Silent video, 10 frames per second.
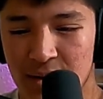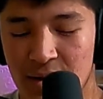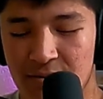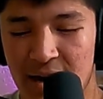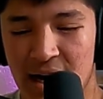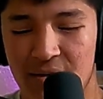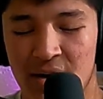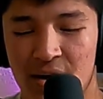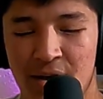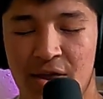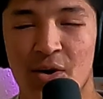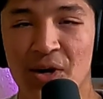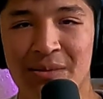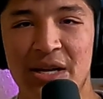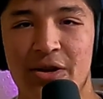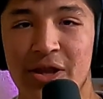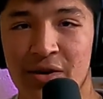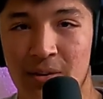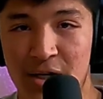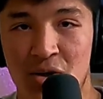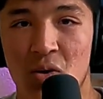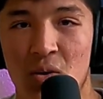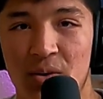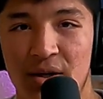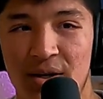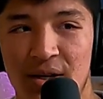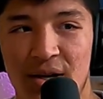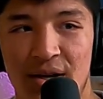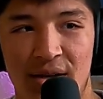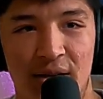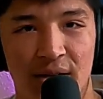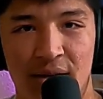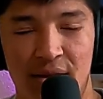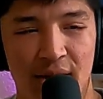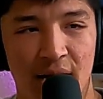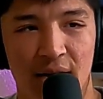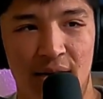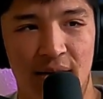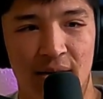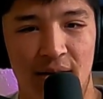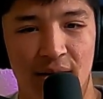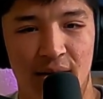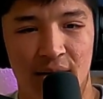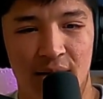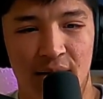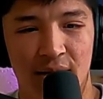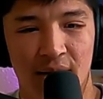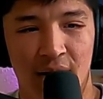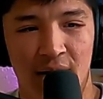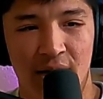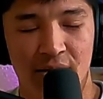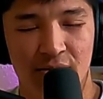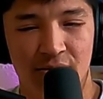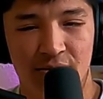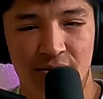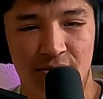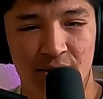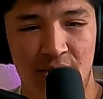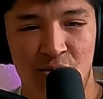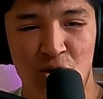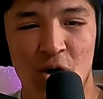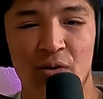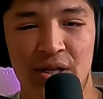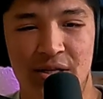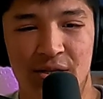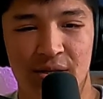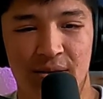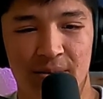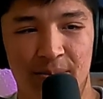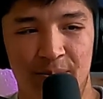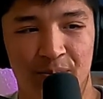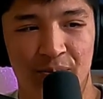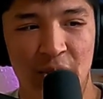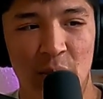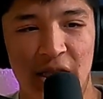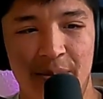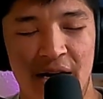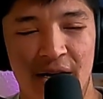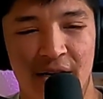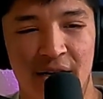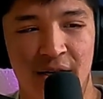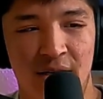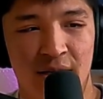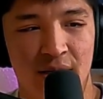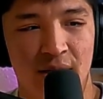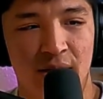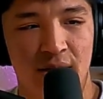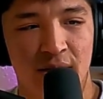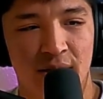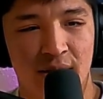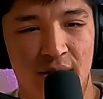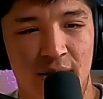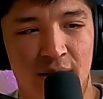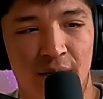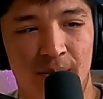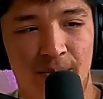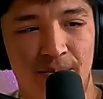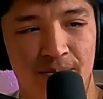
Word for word: of a, a 30-minute threshold that I've noticed while I'm editing um,